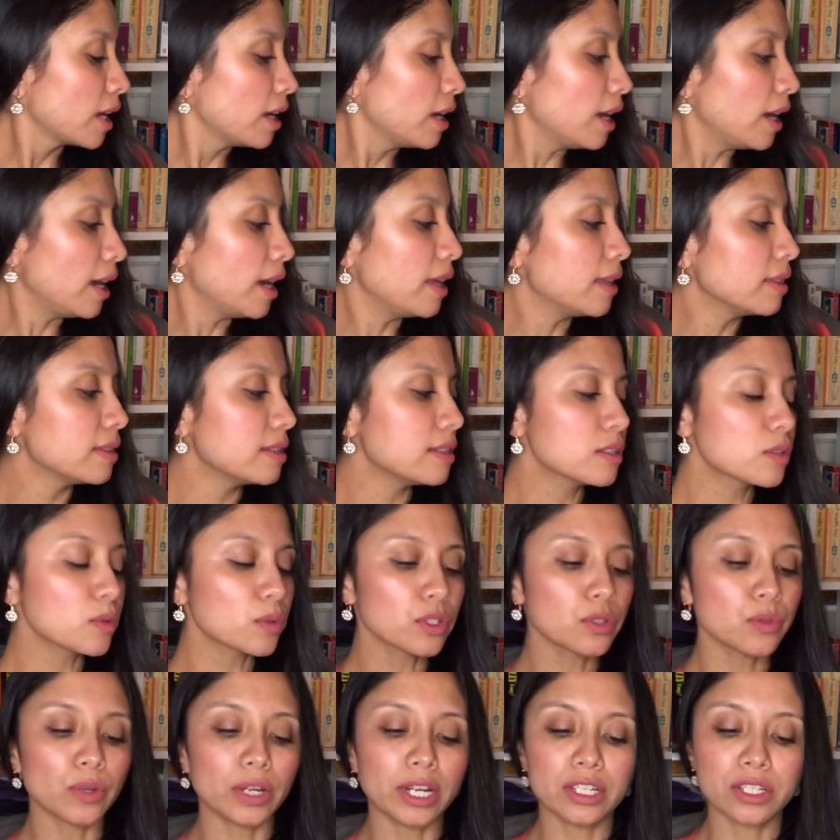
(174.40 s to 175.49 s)
And these
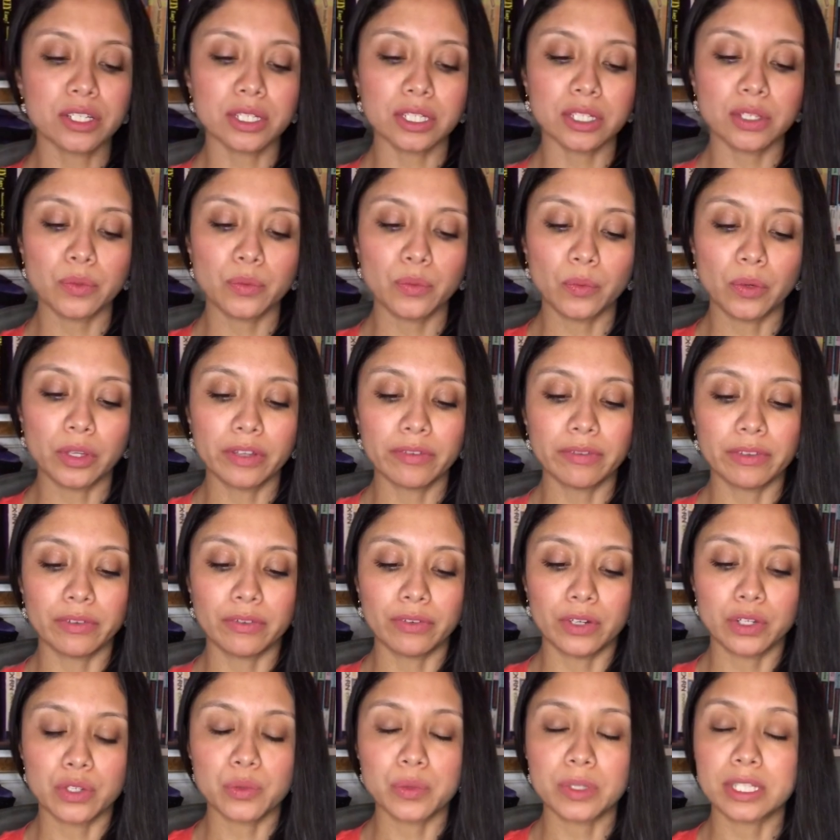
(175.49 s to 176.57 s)
ones were actually one of the
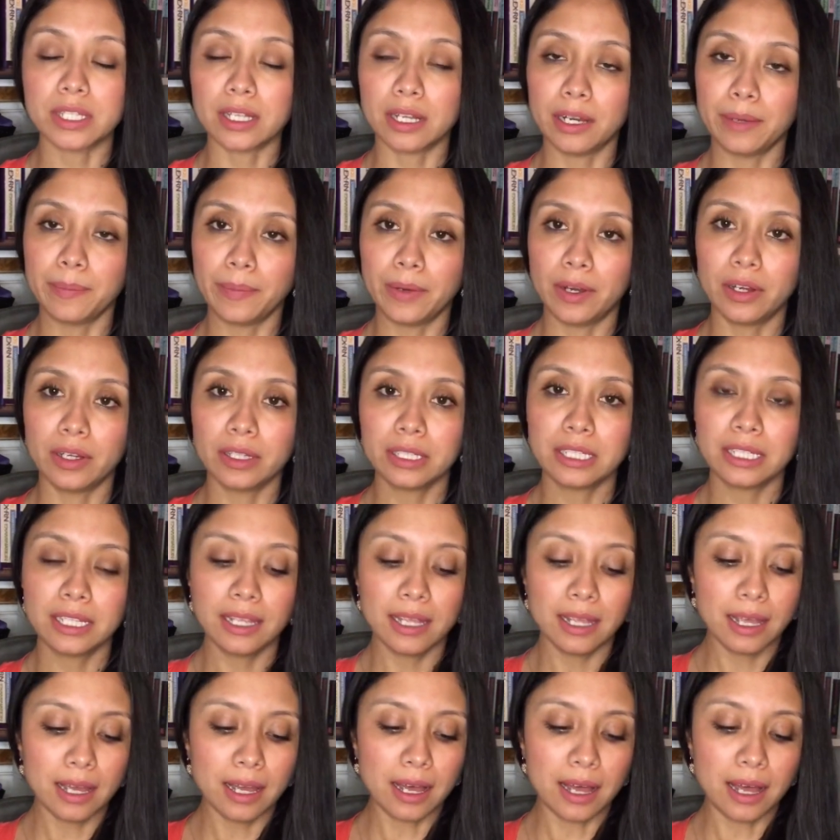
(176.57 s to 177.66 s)
first ones that I bought.
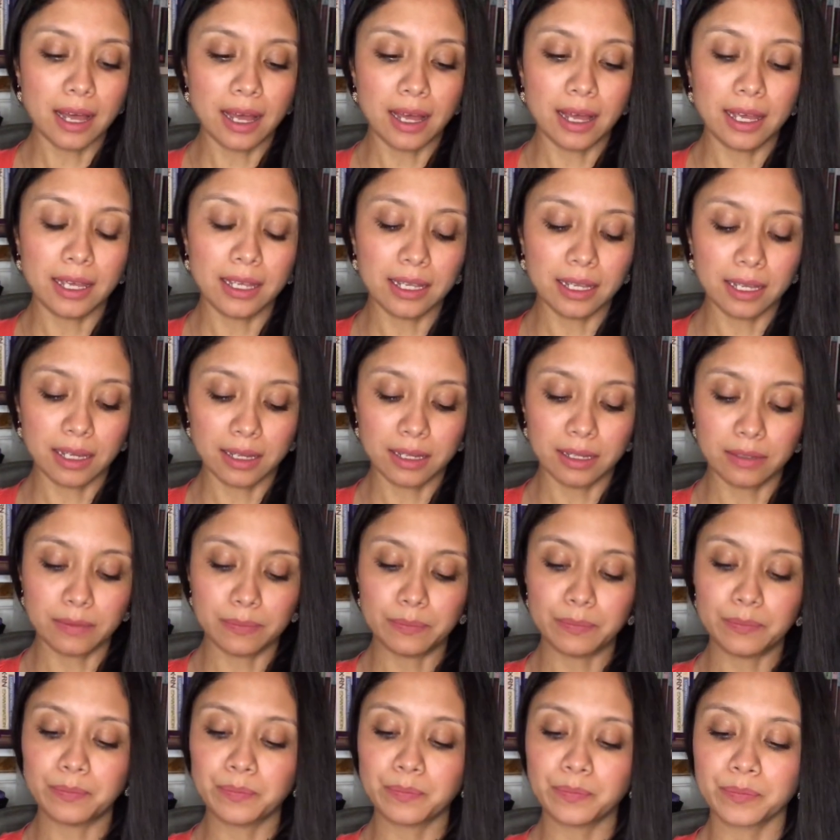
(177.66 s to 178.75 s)
I
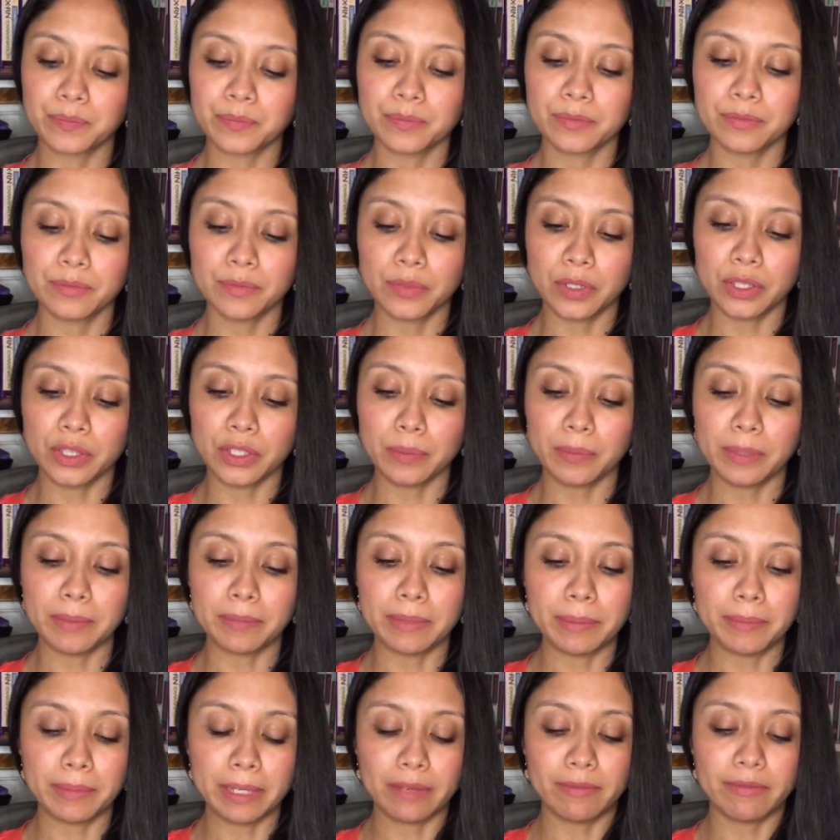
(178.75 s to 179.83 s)
put them in
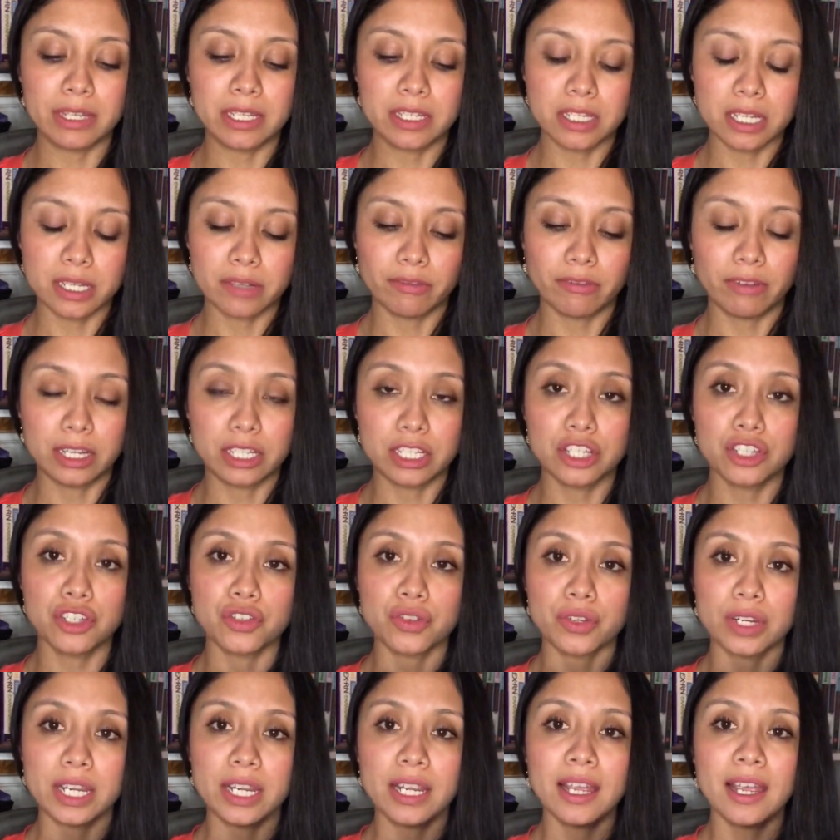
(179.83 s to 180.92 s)
my baby
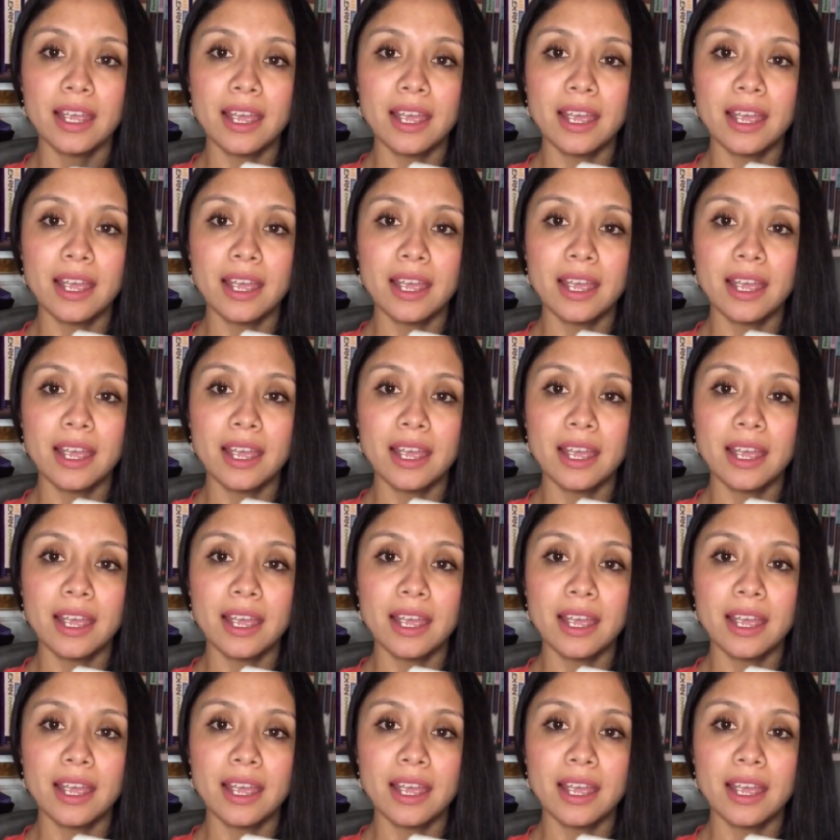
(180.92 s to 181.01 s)
registry,